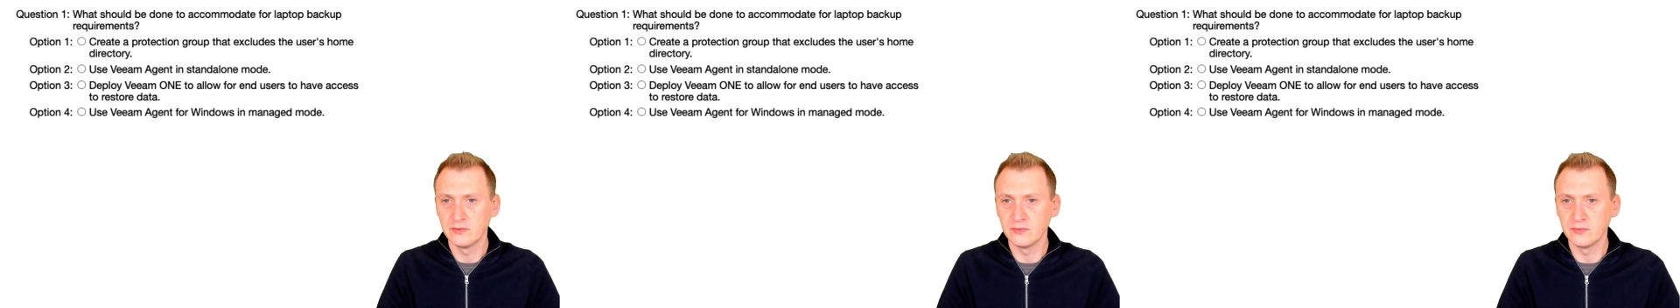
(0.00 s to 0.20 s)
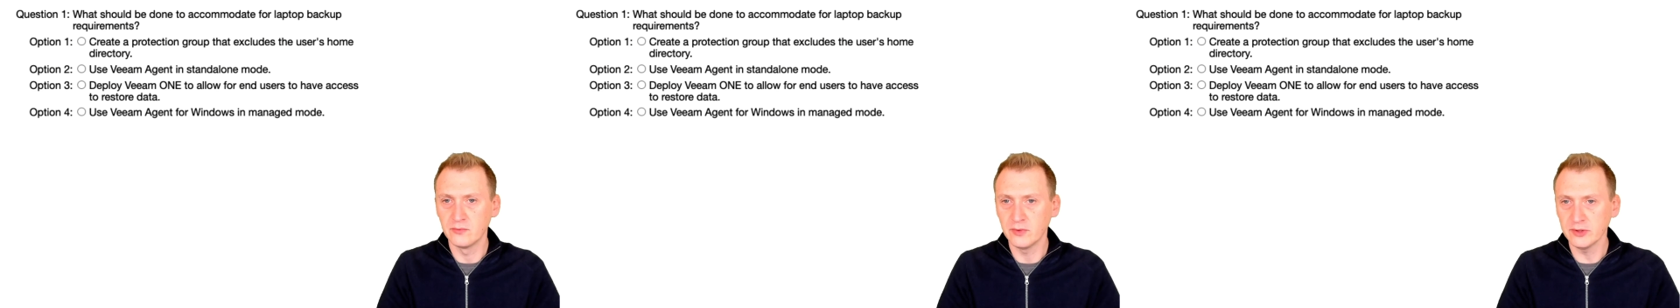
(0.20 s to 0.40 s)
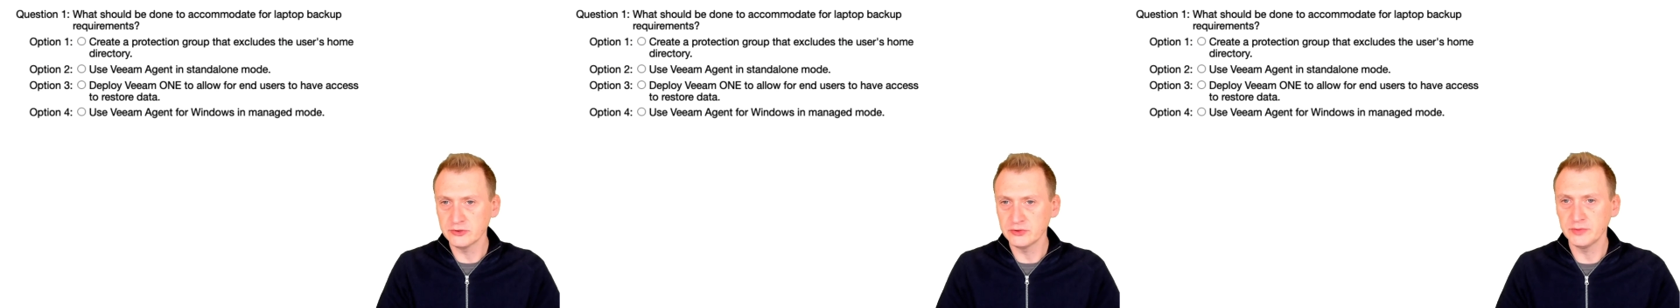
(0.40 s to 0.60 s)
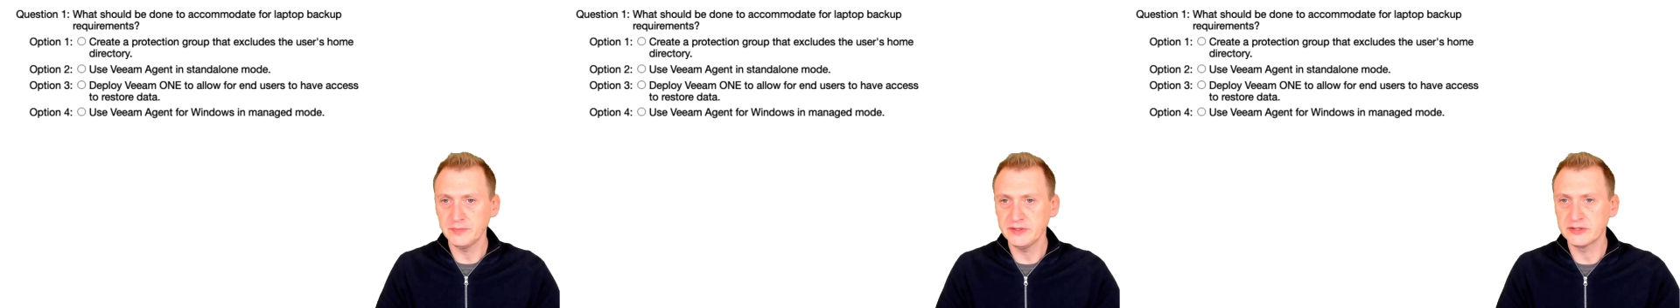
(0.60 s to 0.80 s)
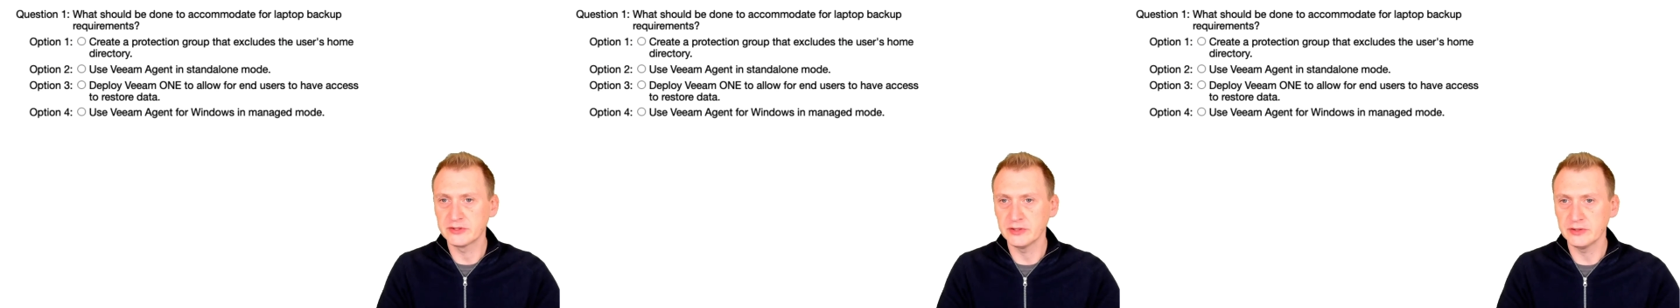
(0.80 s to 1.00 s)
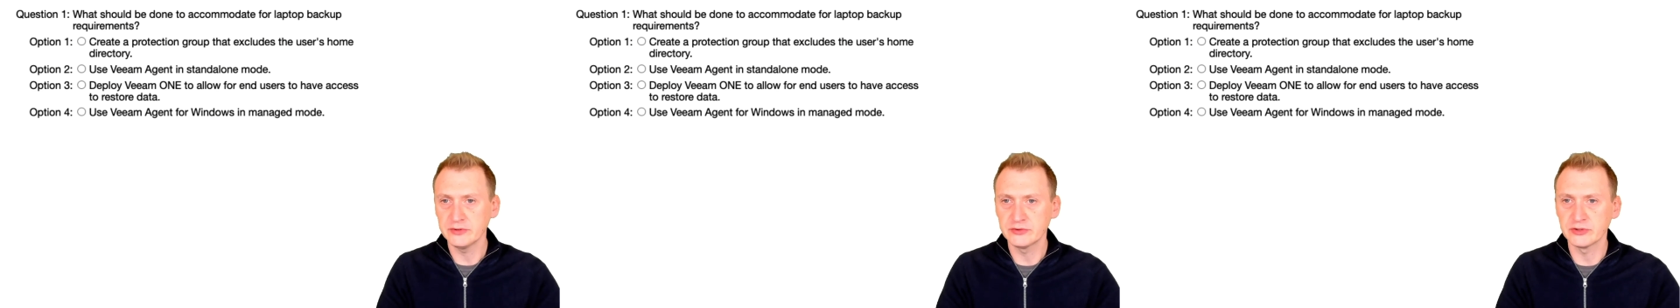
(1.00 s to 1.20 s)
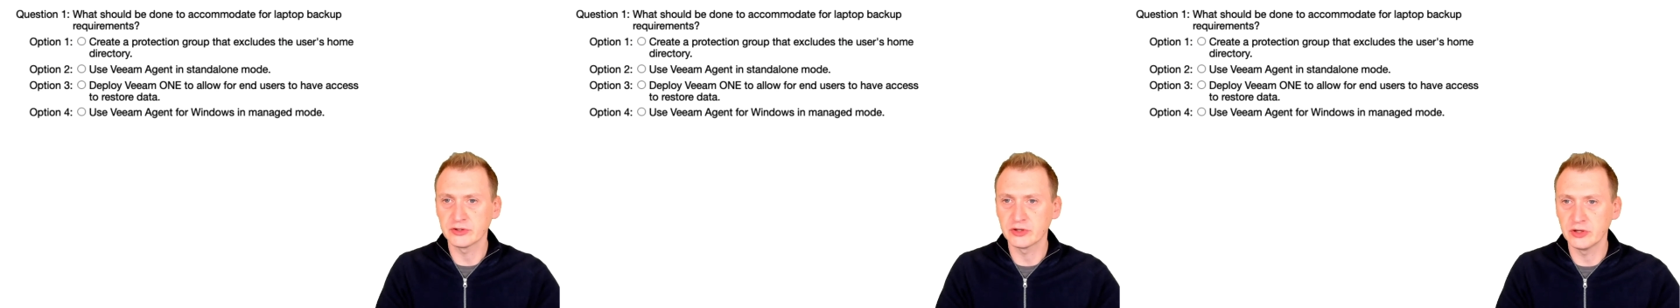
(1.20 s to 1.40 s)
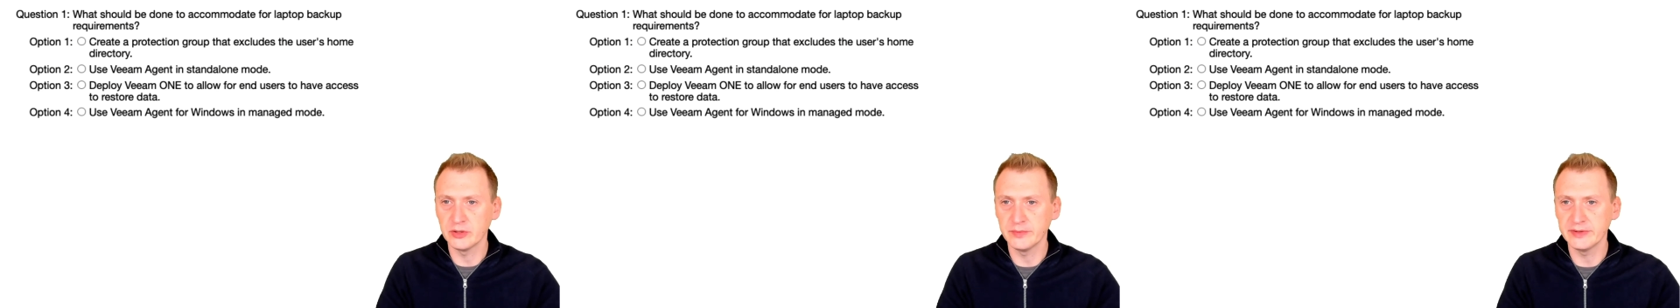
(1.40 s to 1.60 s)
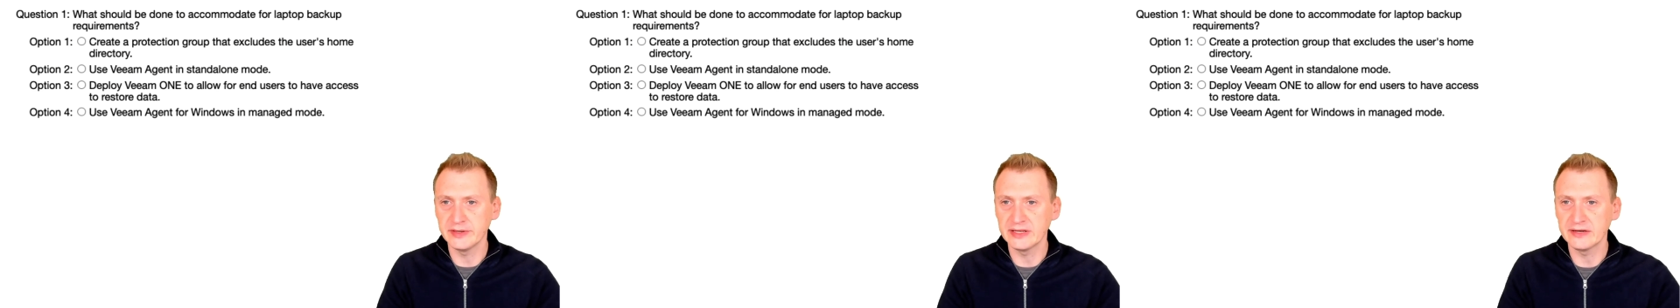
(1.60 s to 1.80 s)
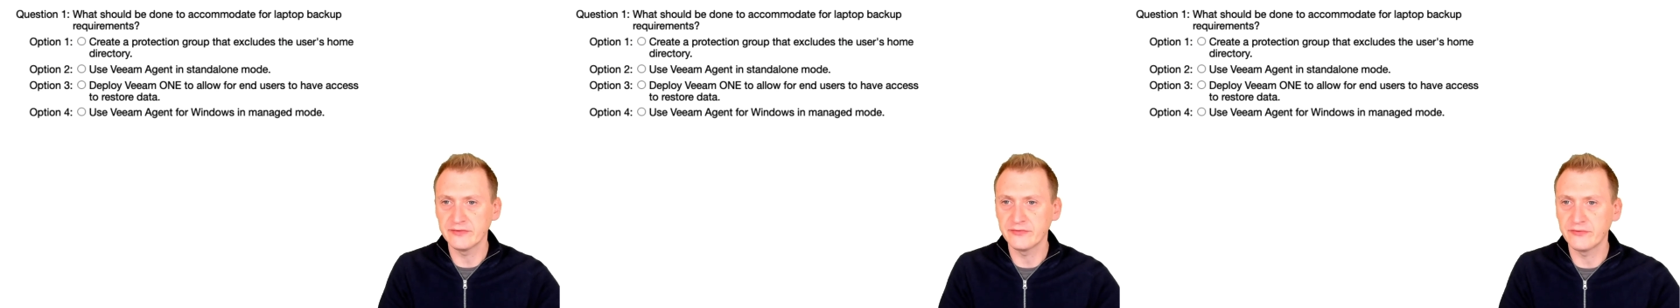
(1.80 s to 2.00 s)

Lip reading: What should be done to accommodate